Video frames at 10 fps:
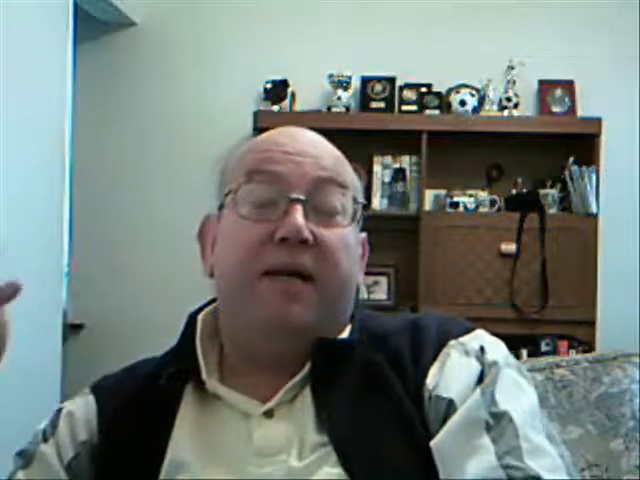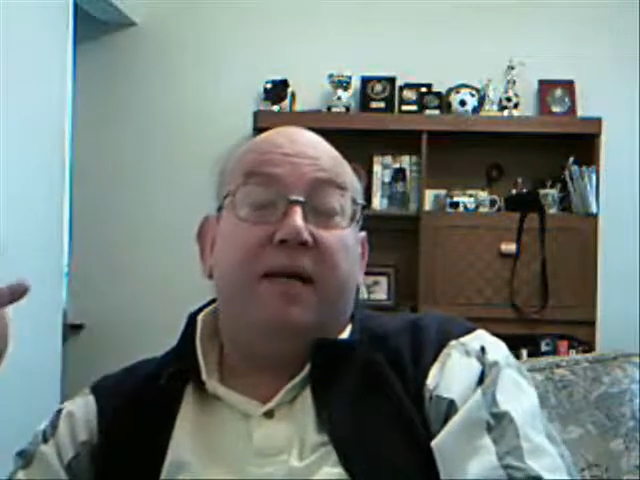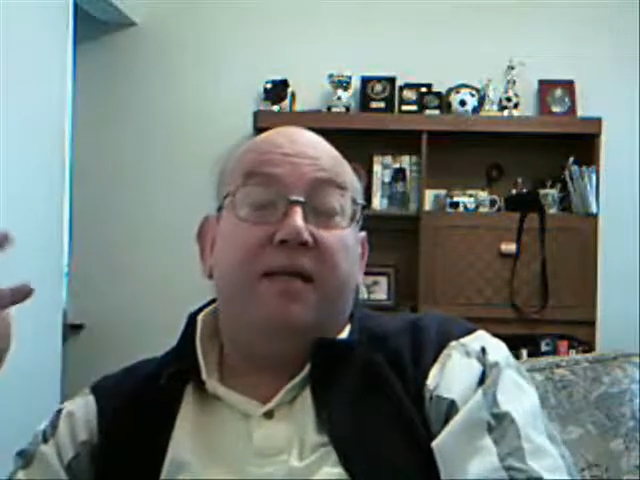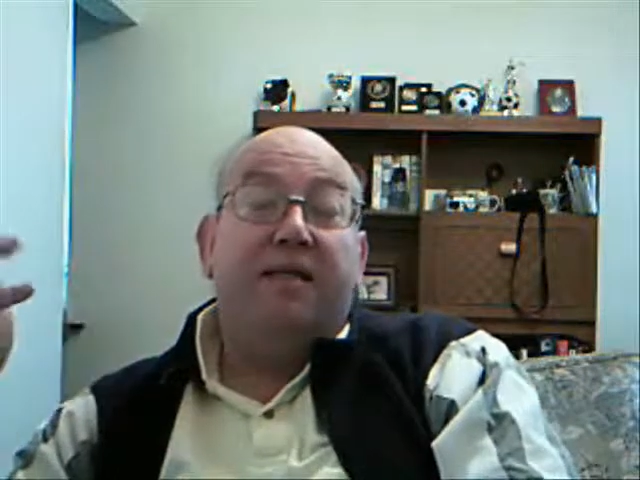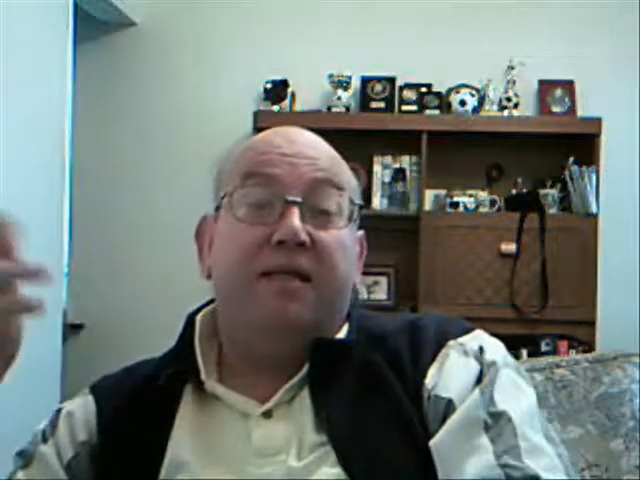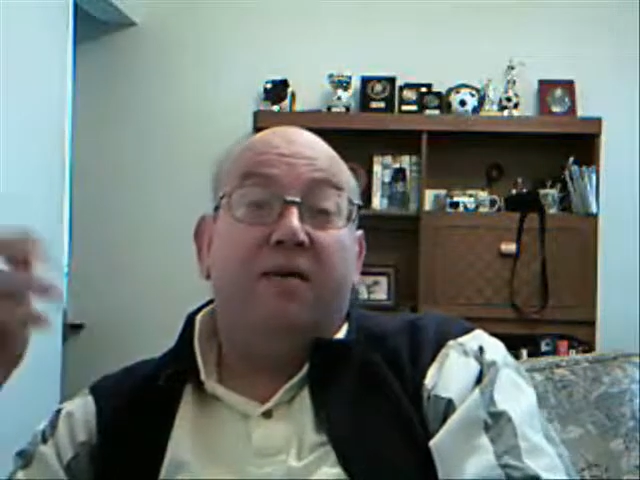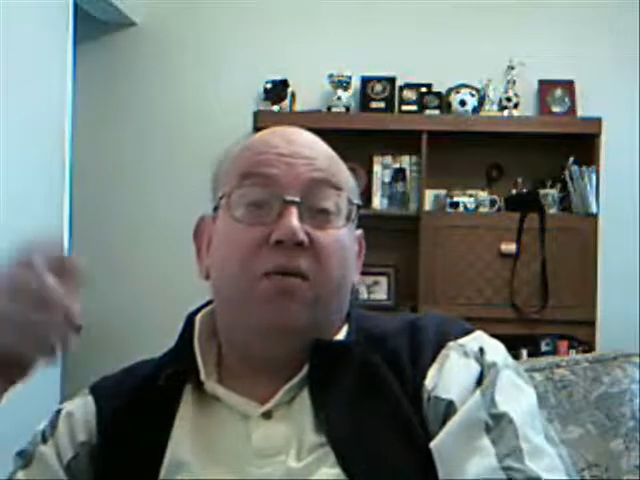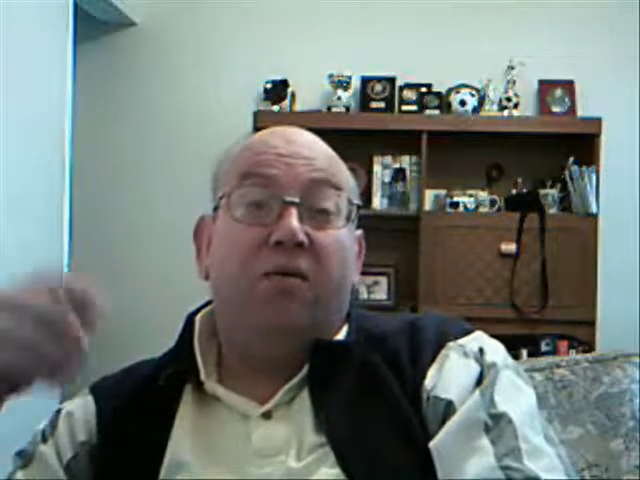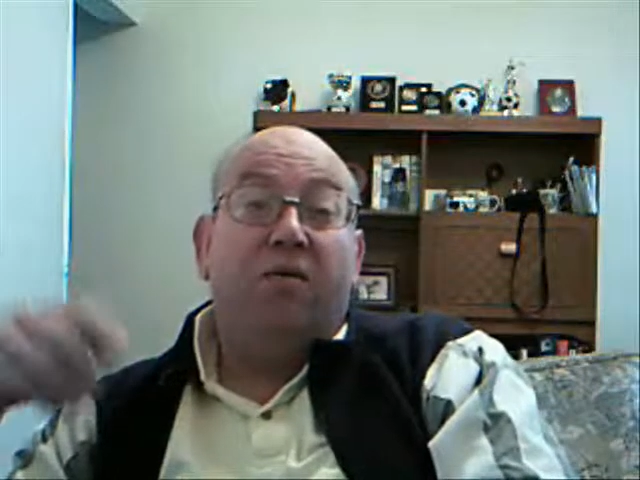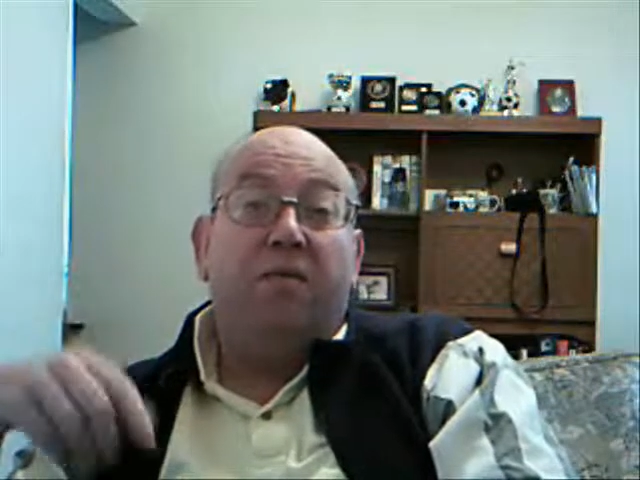lads in the
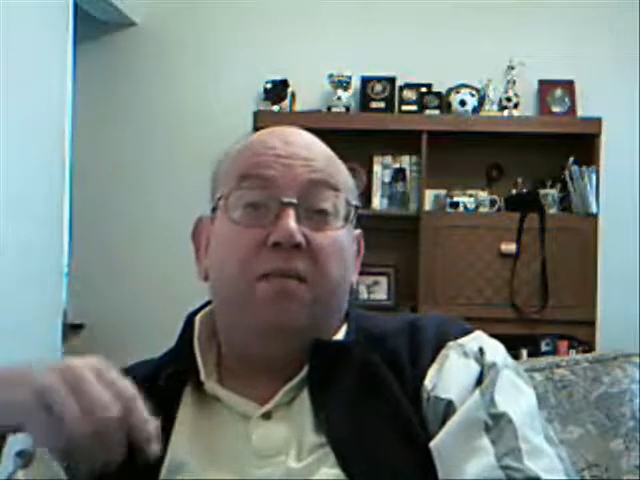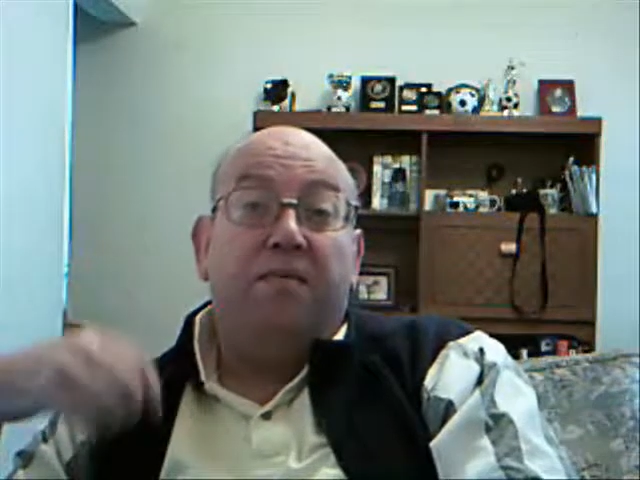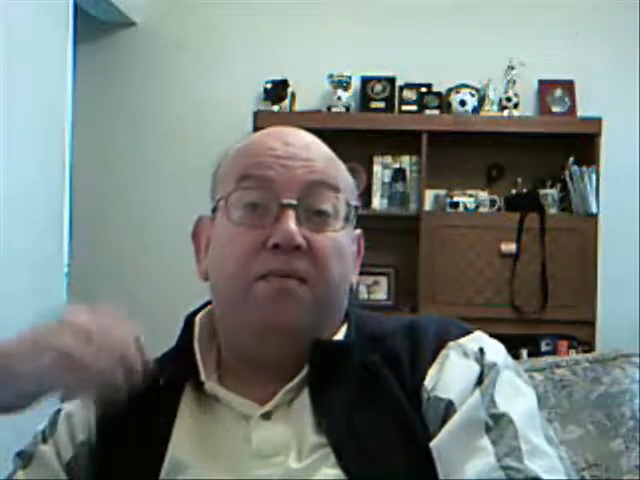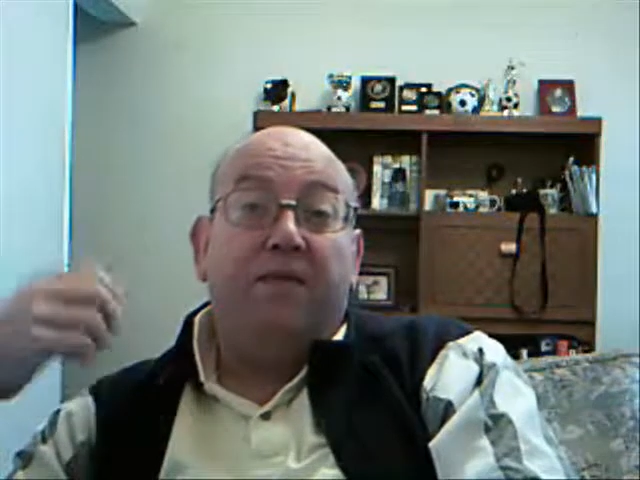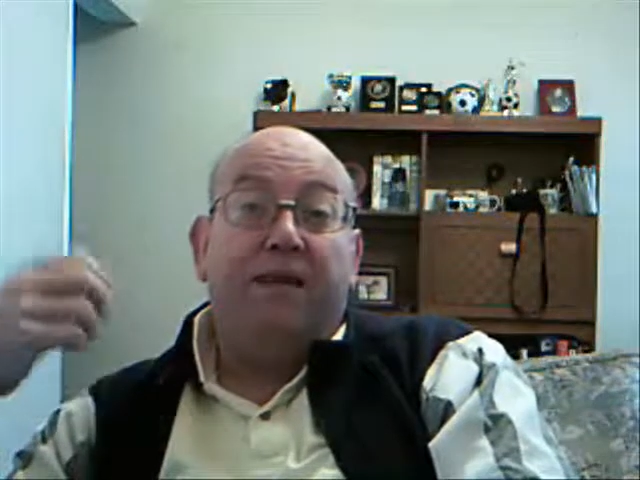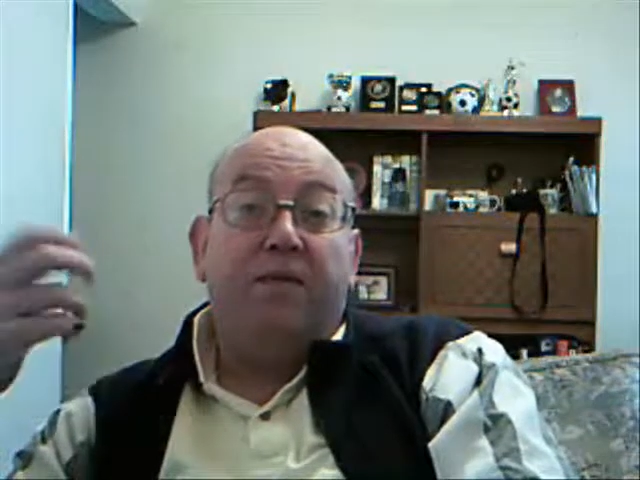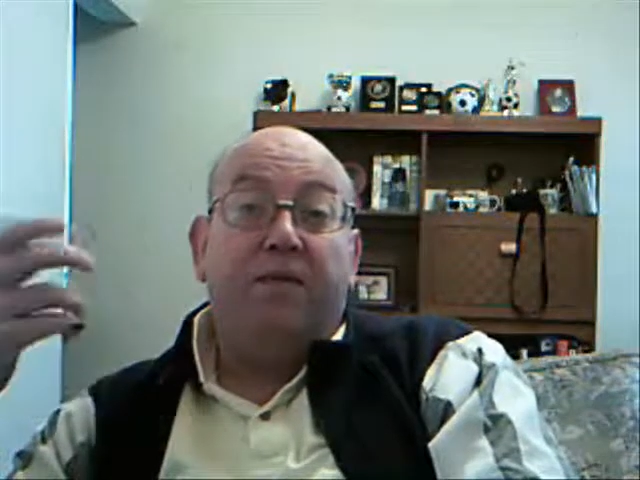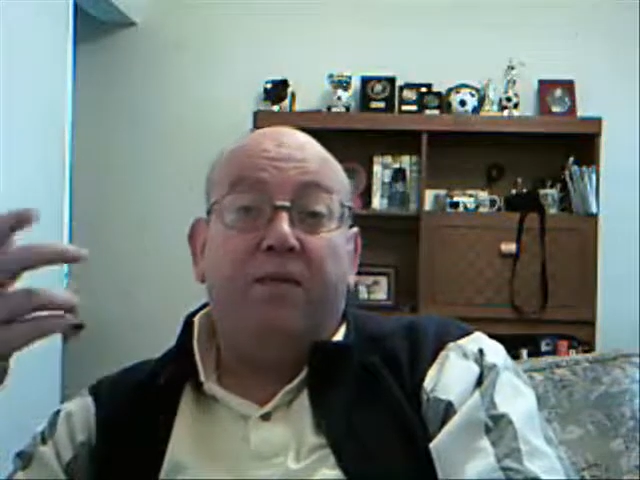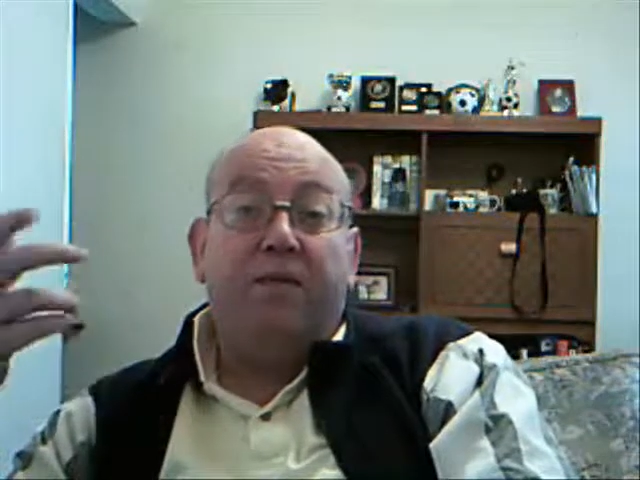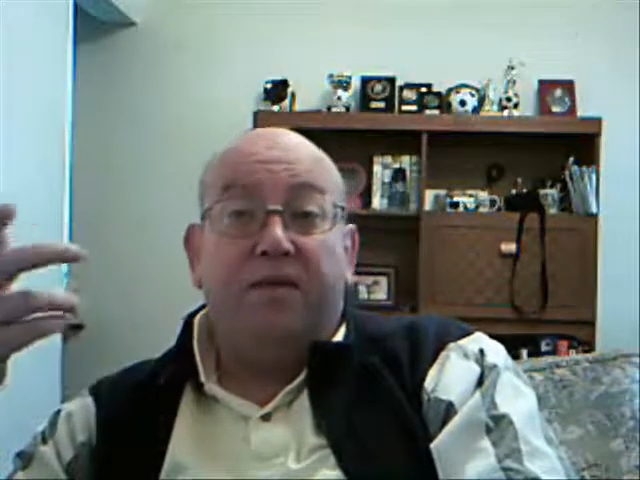home they
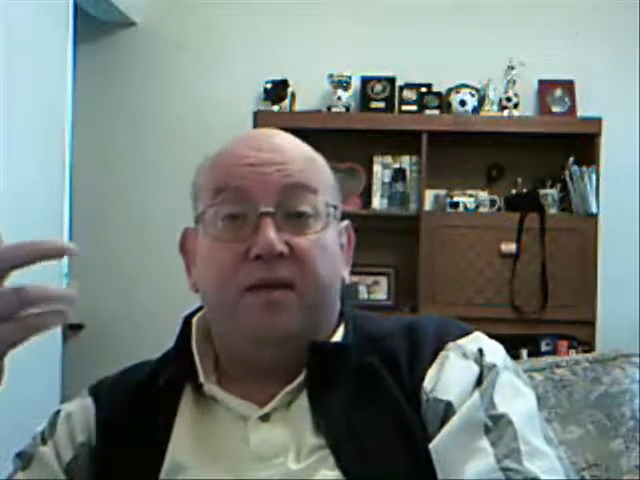would